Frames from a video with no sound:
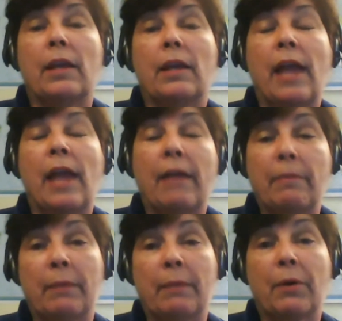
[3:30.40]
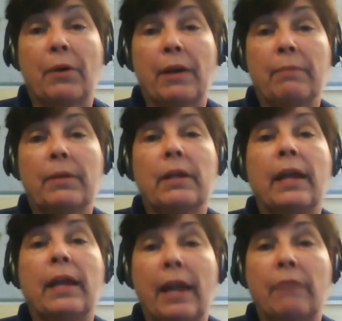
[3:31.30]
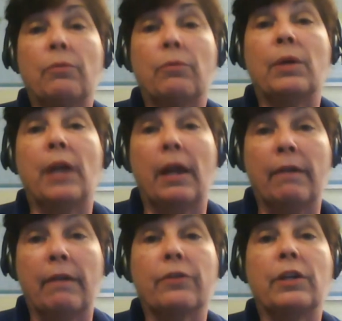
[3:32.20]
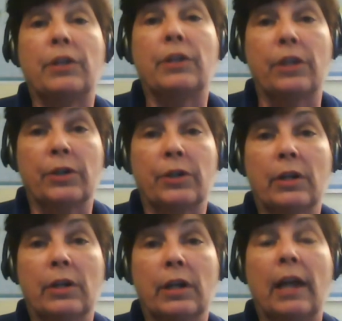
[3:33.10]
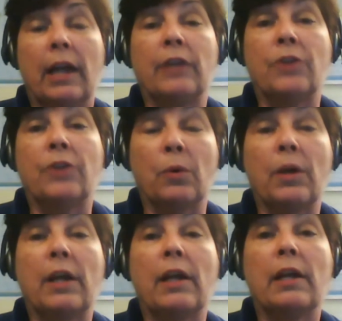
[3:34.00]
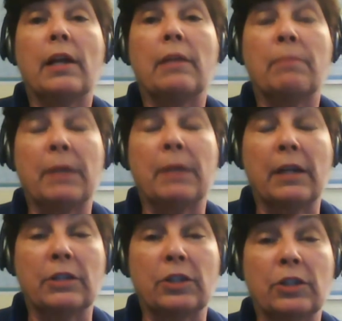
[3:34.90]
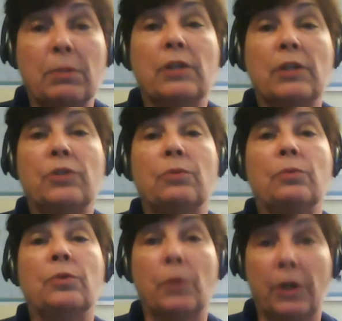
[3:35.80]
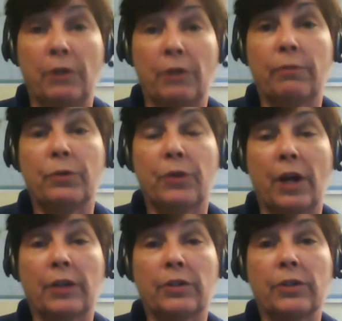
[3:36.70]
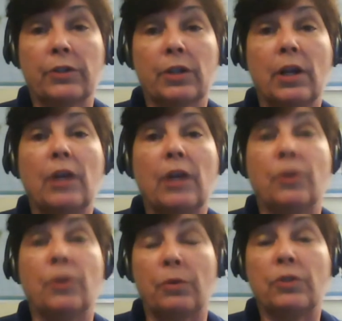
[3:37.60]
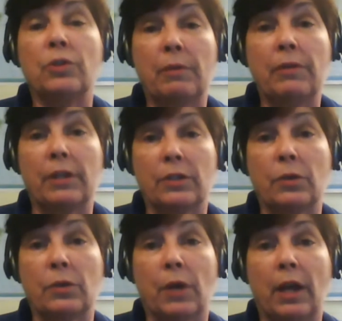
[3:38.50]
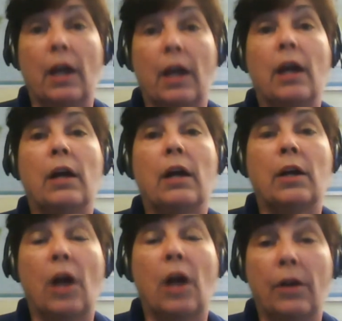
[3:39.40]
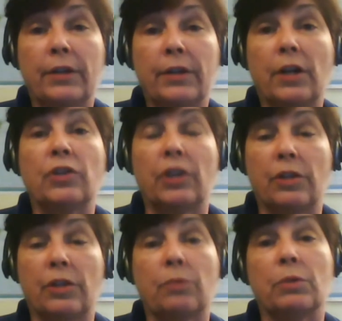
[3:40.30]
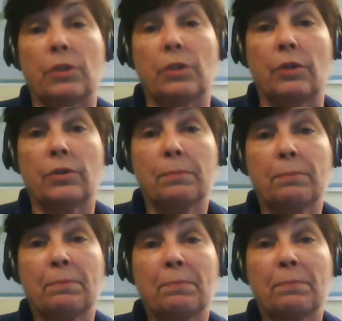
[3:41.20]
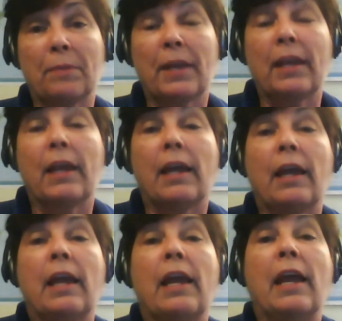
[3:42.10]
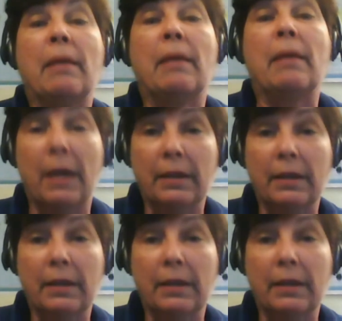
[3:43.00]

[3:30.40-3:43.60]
have a mammogram and have one every year, and don't, because just because you don't hear from your doctor, don't assume everything's okay. Call that doctor and get the results. And men,